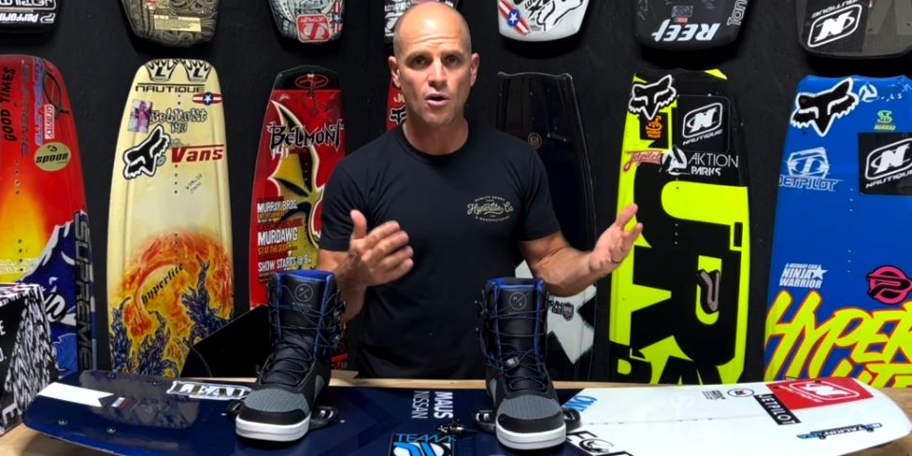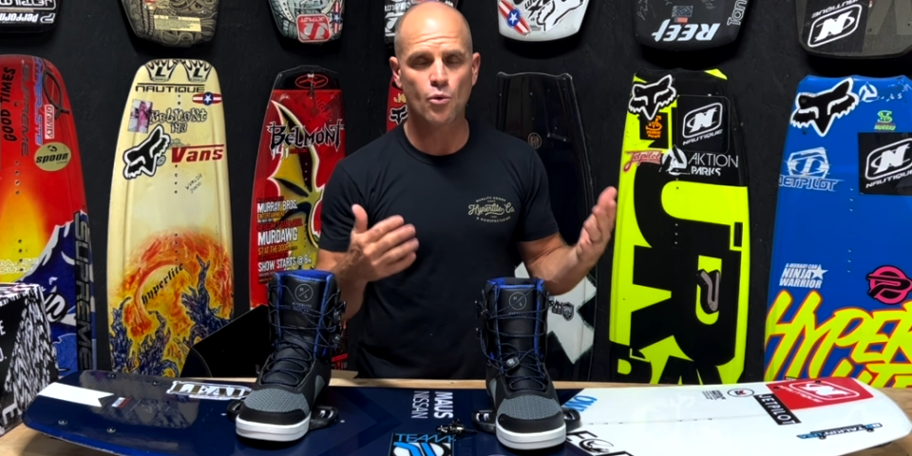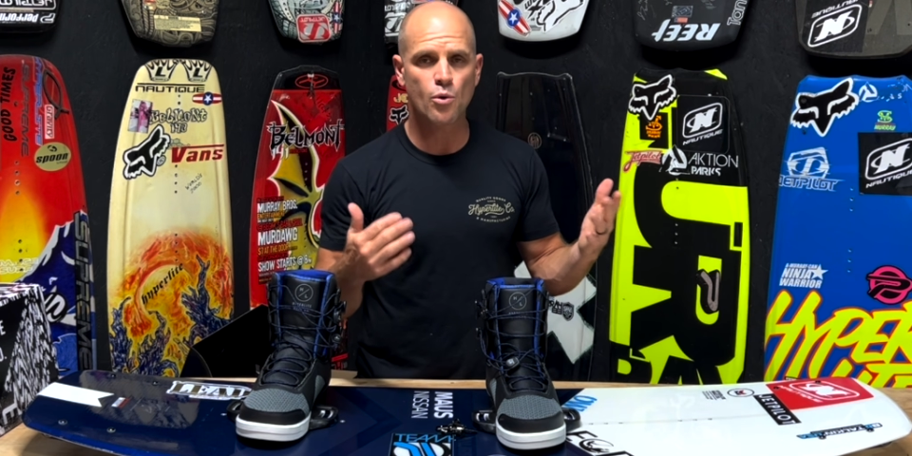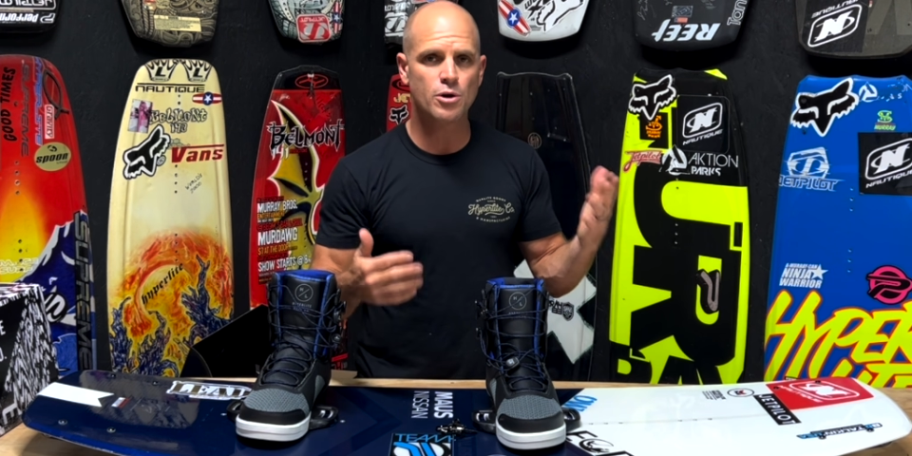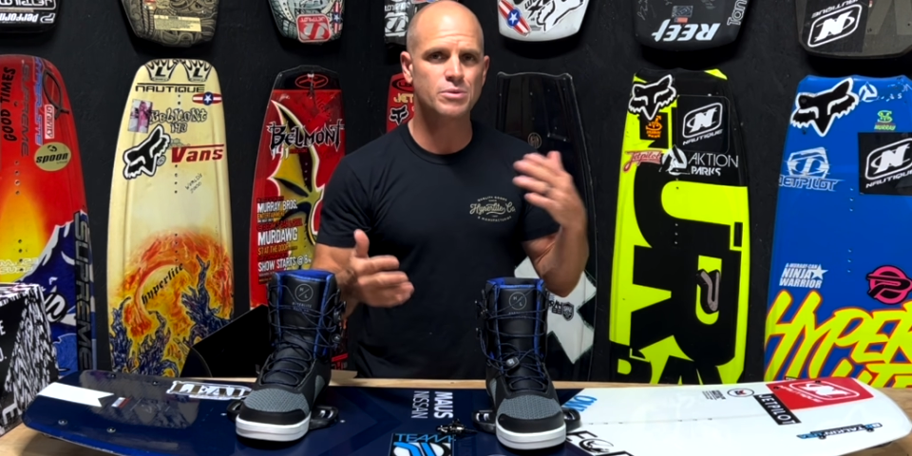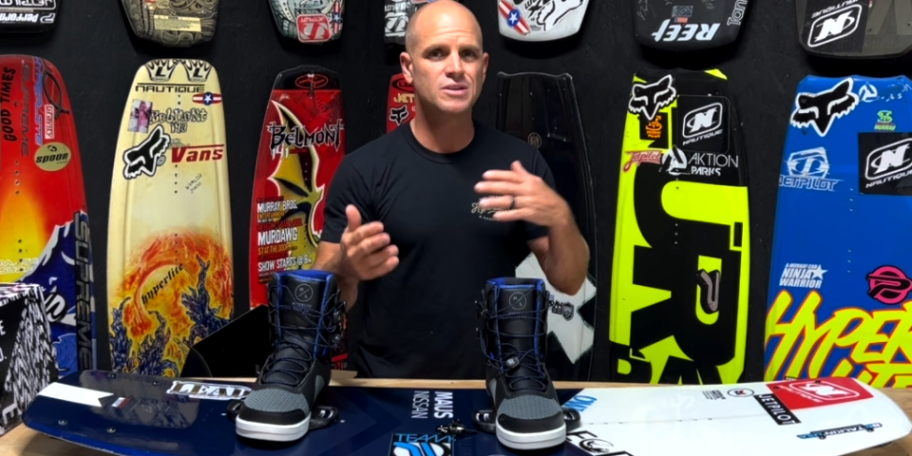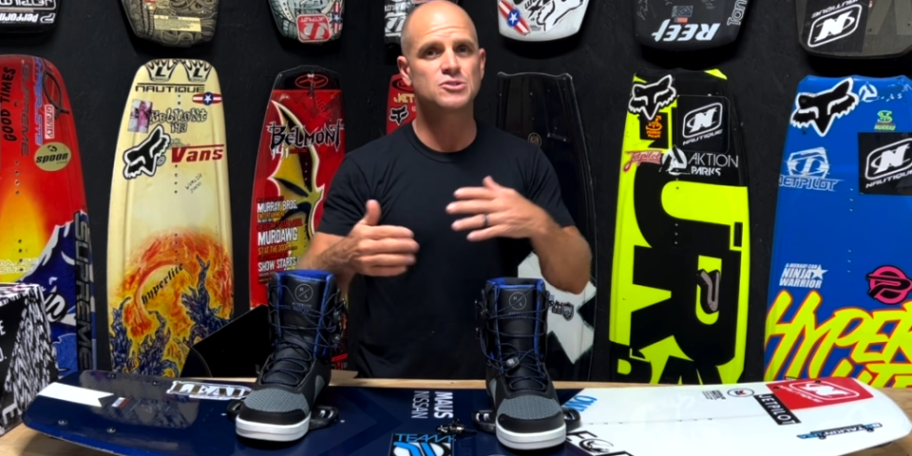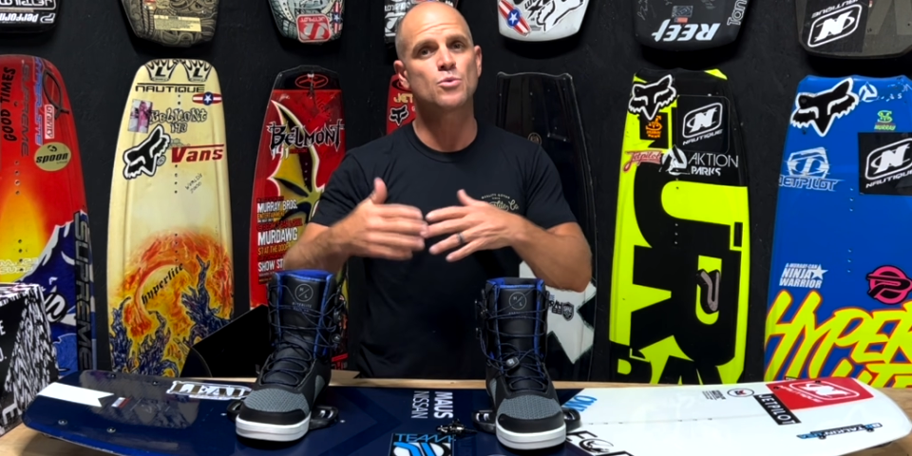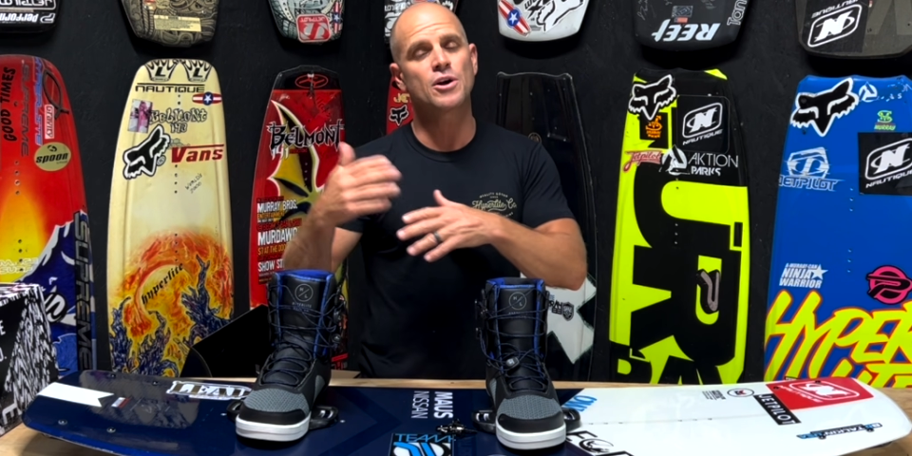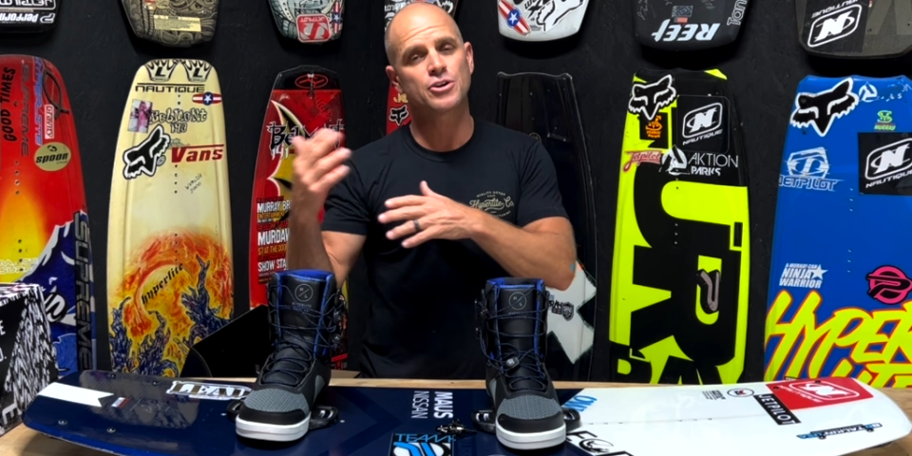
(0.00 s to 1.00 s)
all the work
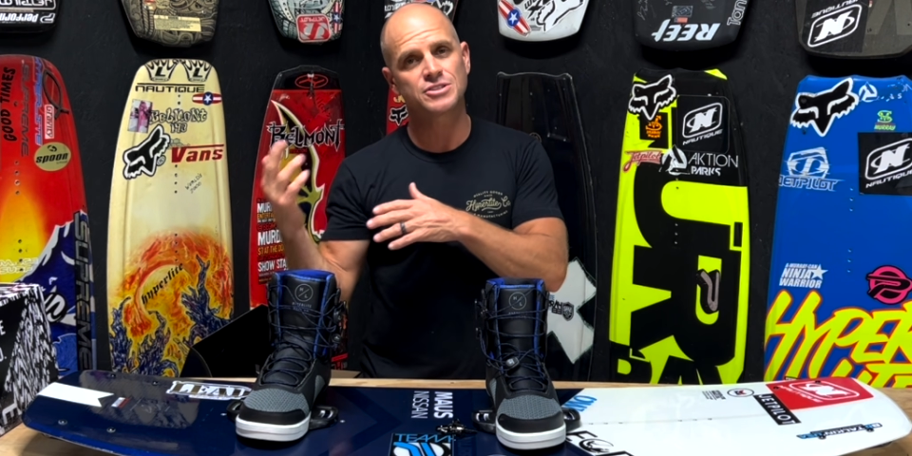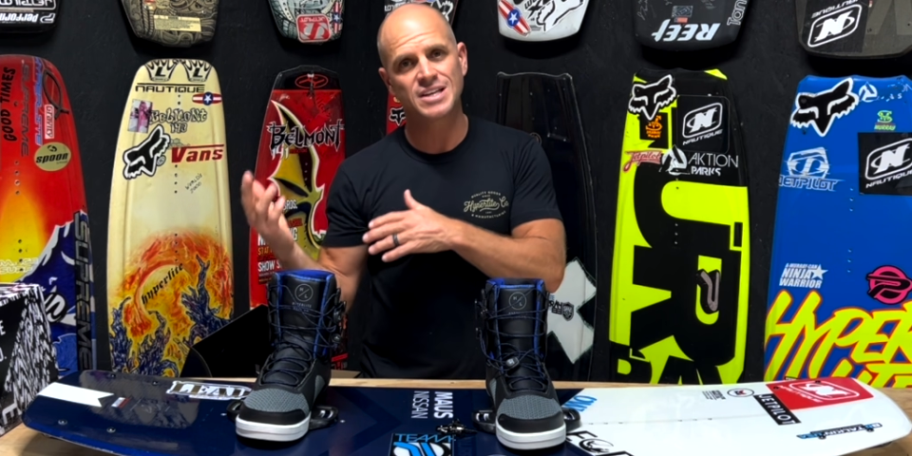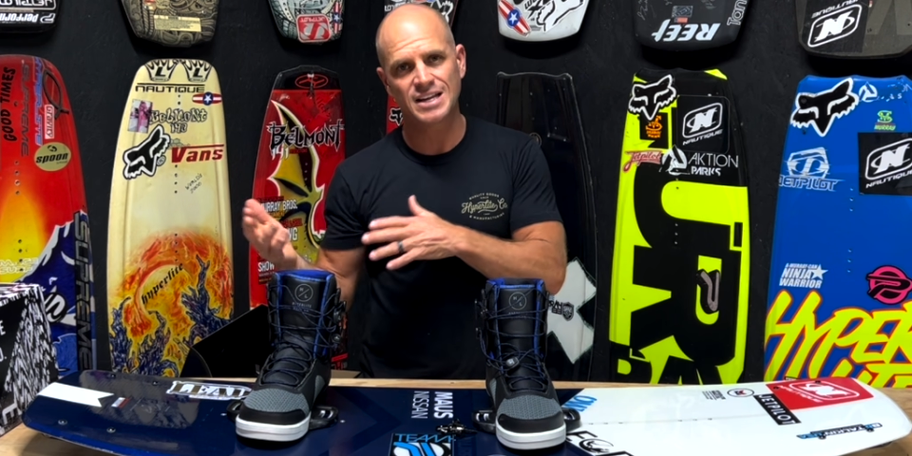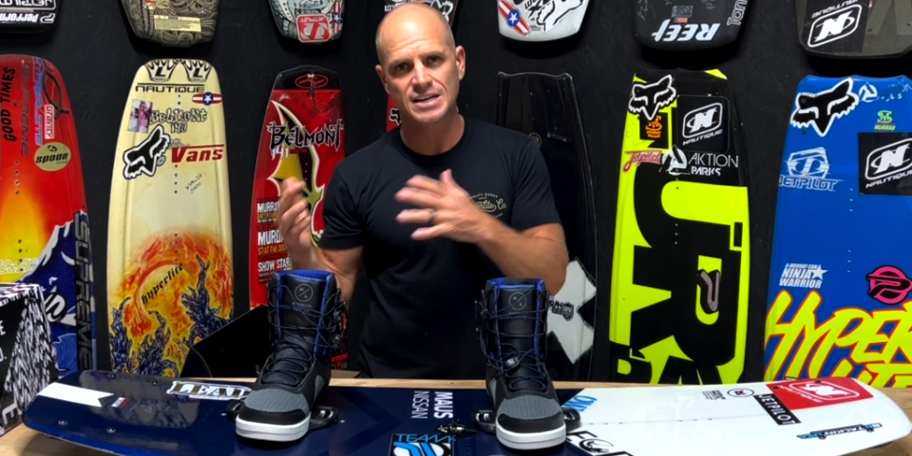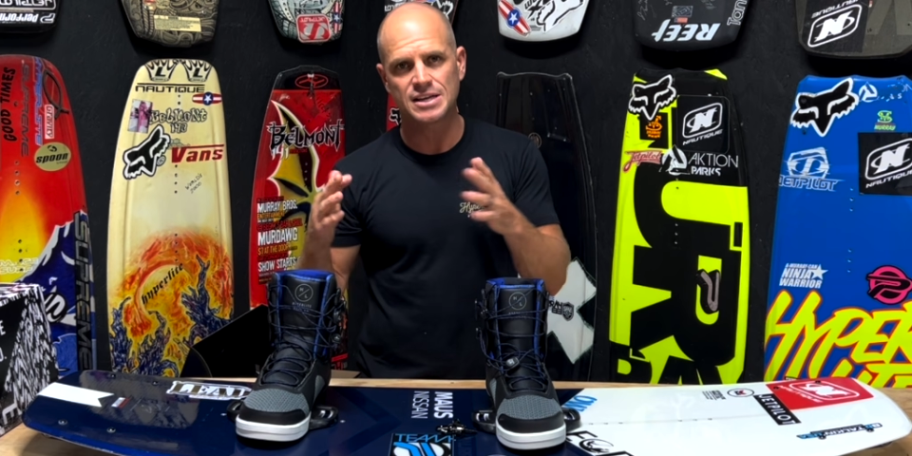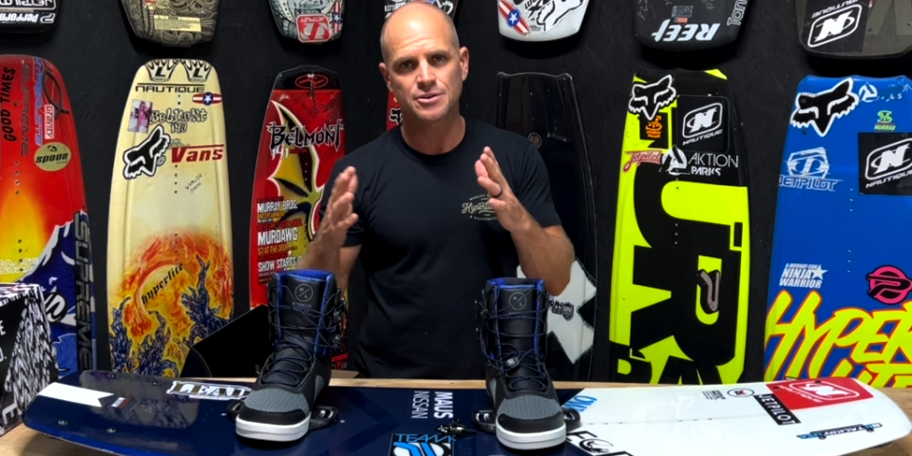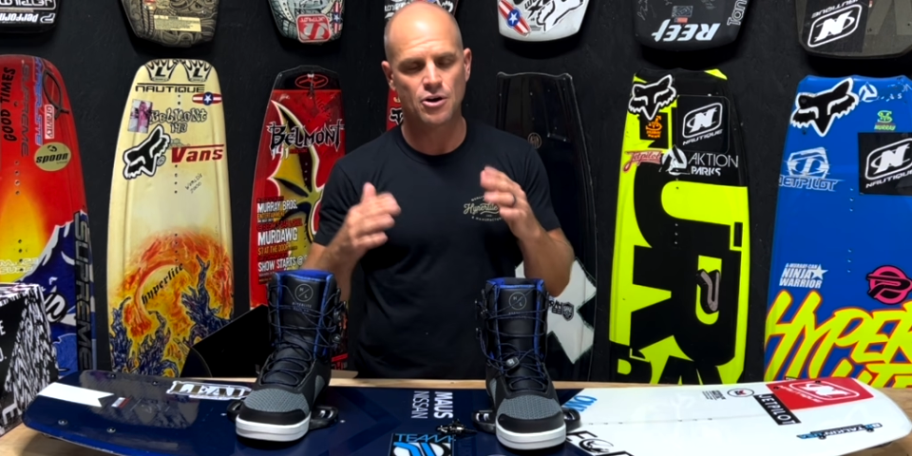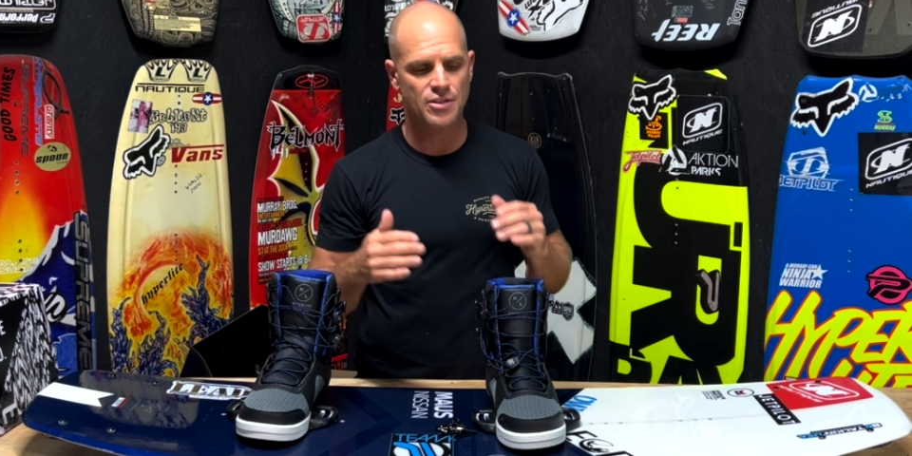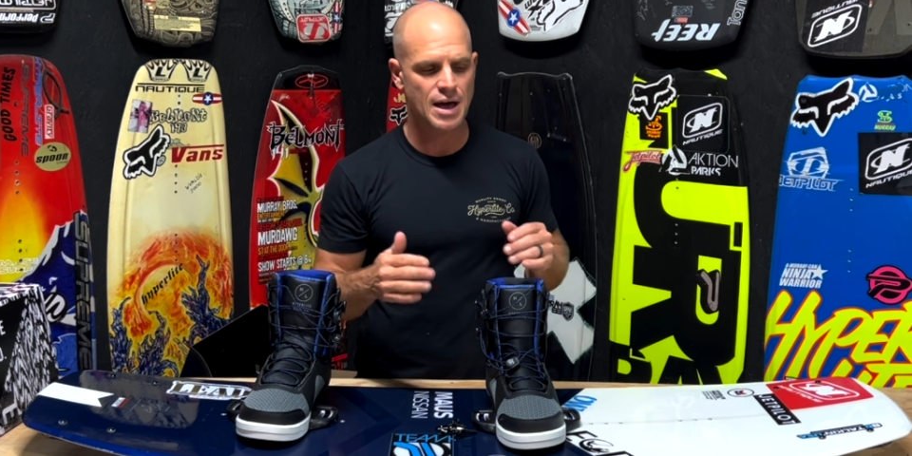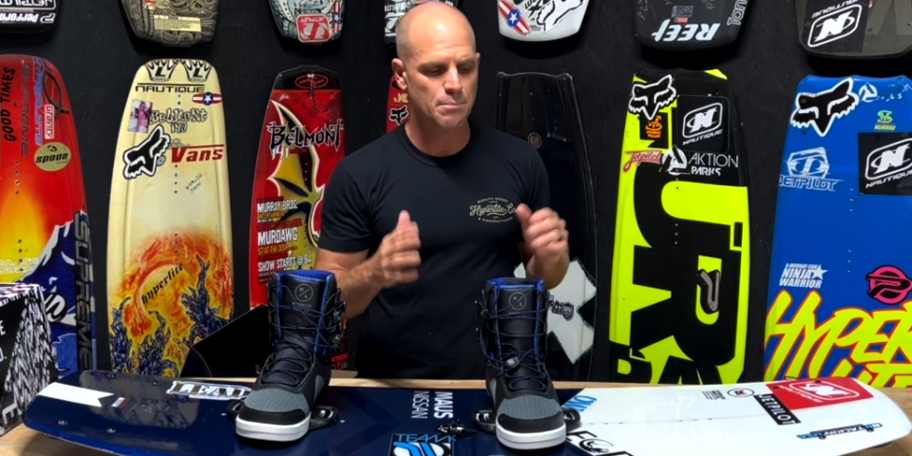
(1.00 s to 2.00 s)
because you want good technique and
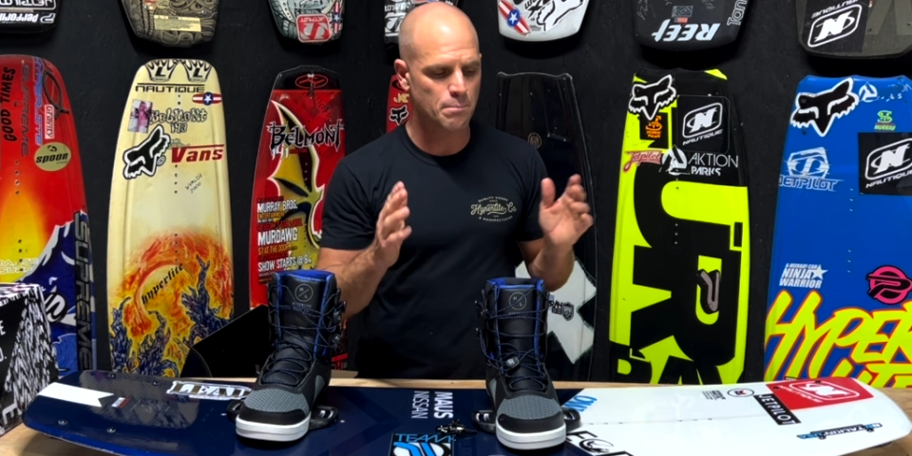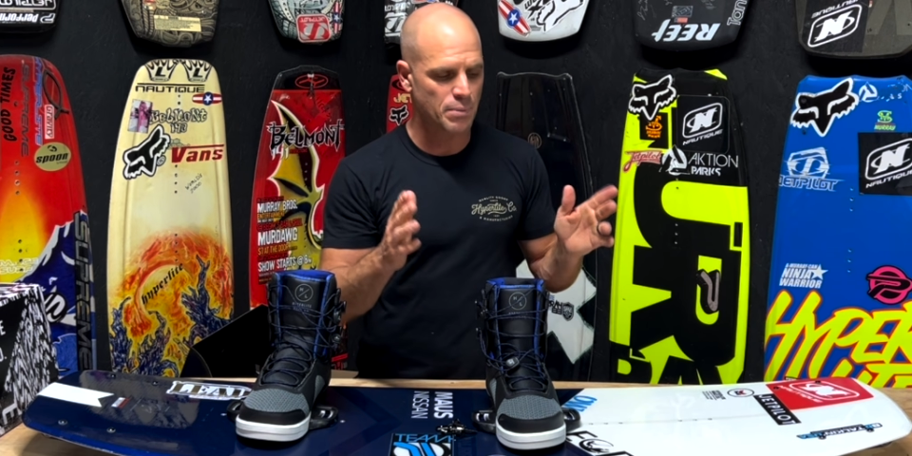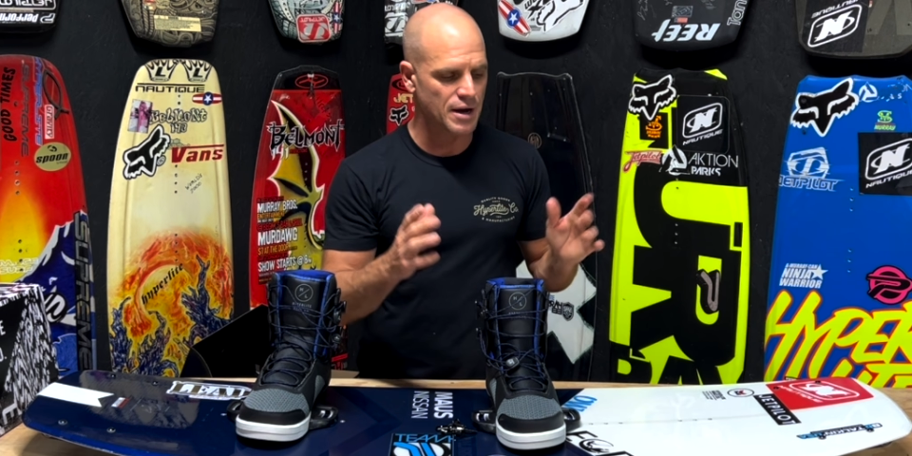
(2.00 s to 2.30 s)
all that,